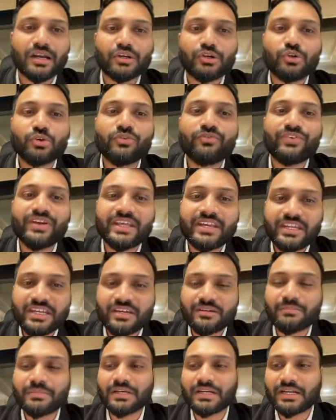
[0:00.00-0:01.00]
Do
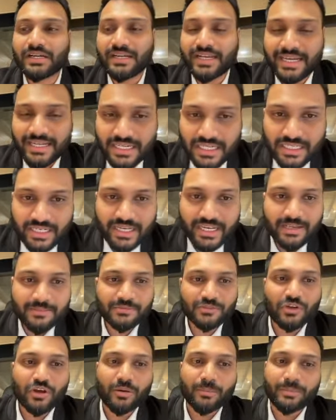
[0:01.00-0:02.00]
variable data
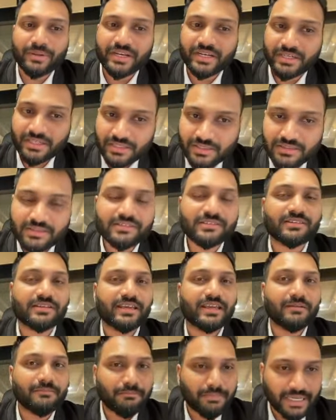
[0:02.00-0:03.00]
types operators
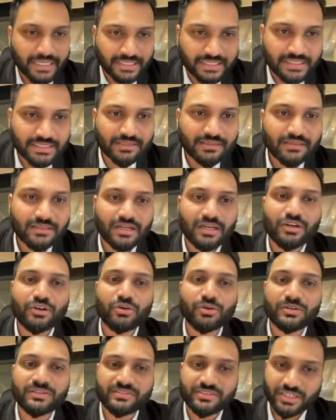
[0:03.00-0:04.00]
in Python,
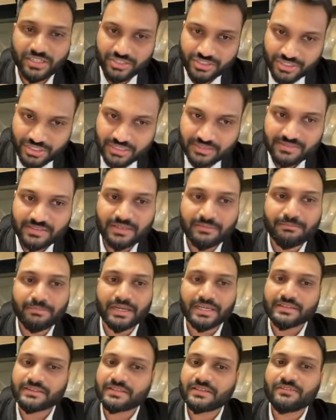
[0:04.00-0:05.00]
control structures in
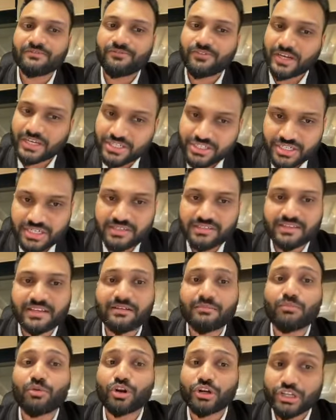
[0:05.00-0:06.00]
Python, functions
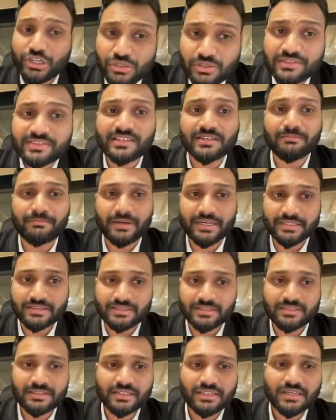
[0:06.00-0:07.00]
and modules in
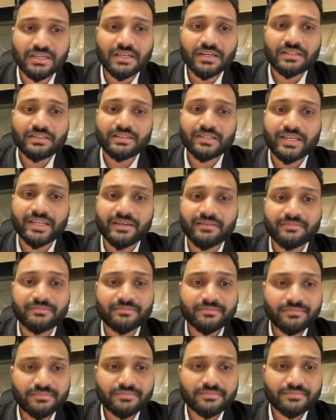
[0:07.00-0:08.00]
Python. Then
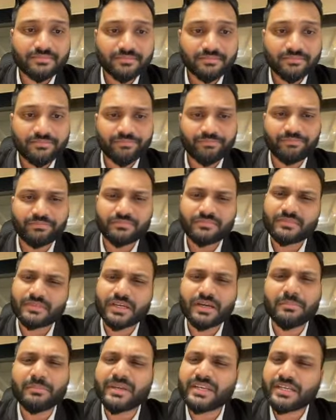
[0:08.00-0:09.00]

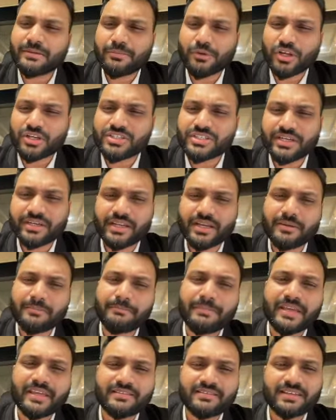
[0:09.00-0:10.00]
a mini project, a
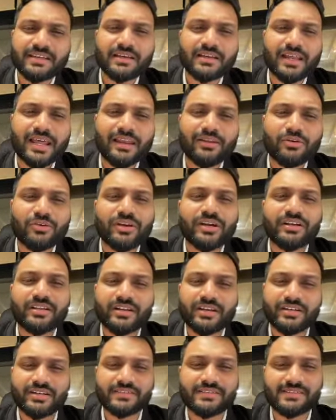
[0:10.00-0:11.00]
basic calculator,
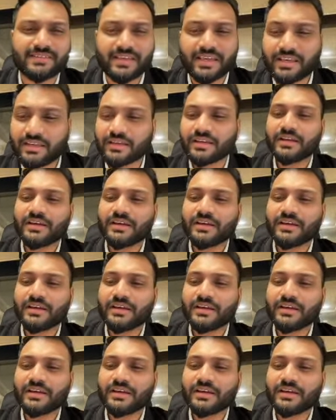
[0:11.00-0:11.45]
it is saying